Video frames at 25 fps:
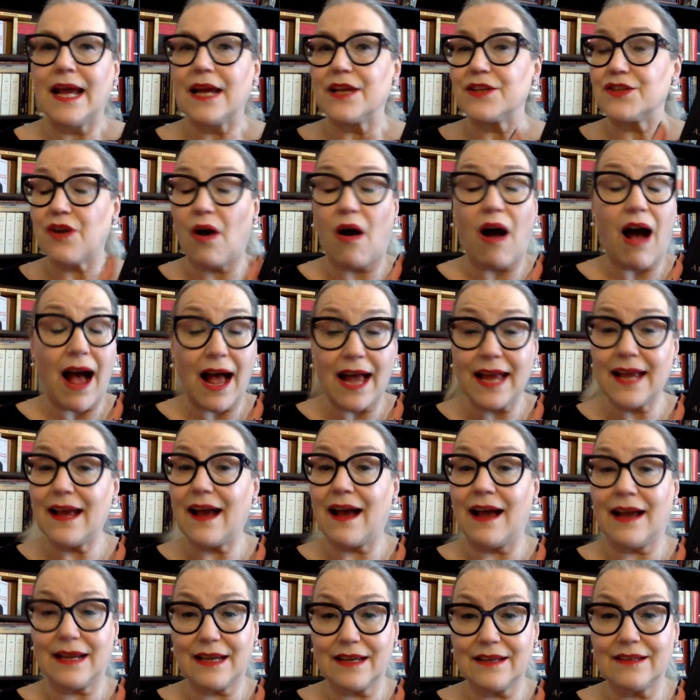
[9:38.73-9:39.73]
so i
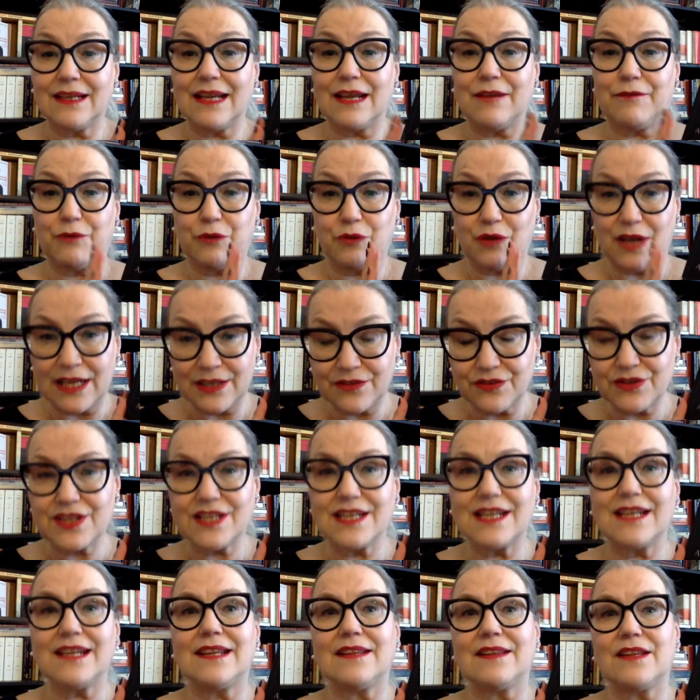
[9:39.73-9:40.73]
i can if you're
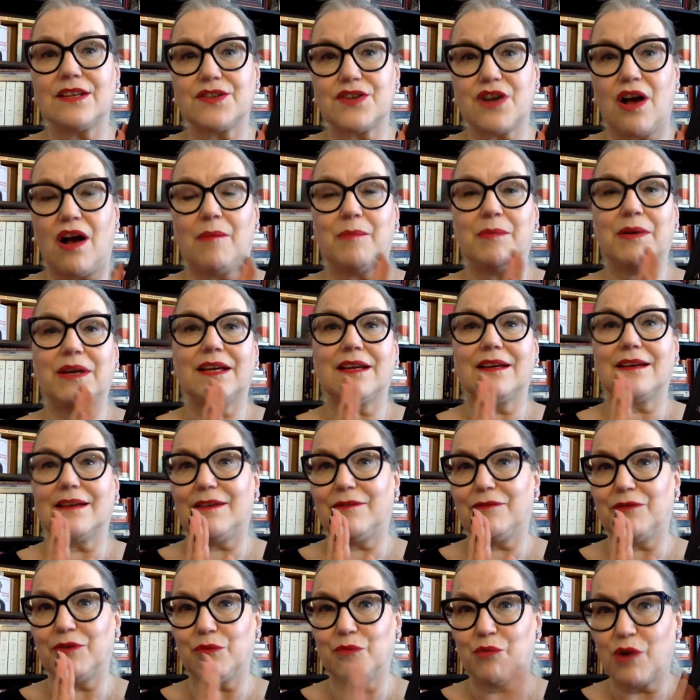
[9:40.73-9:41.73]
interested in the topic
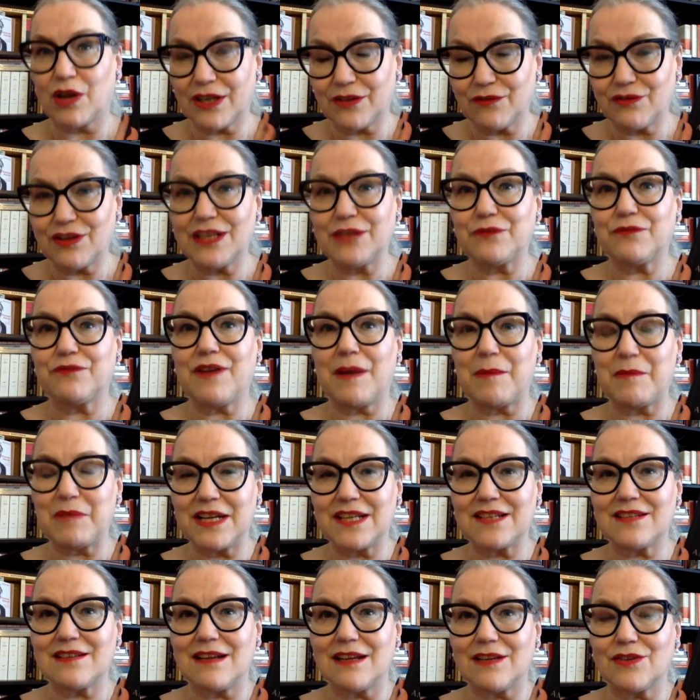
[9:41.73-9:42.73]
if you want to read
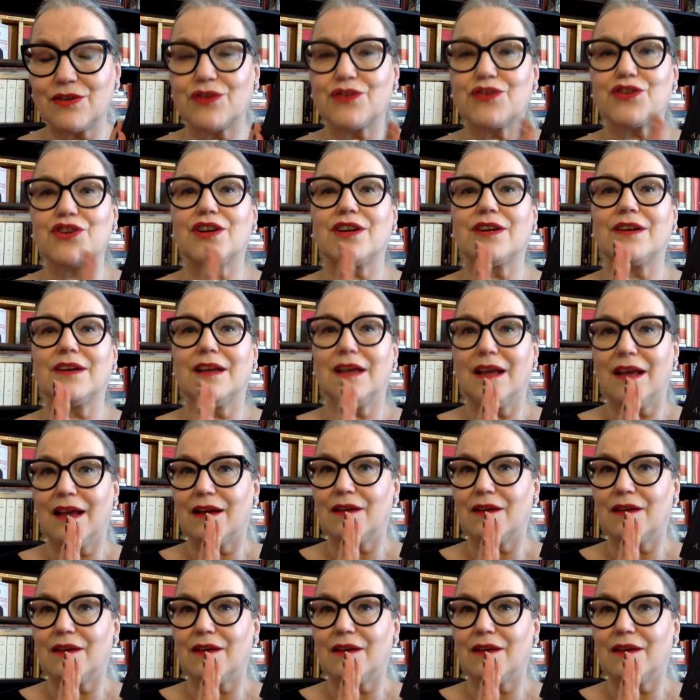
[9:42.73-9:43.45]
feminist literature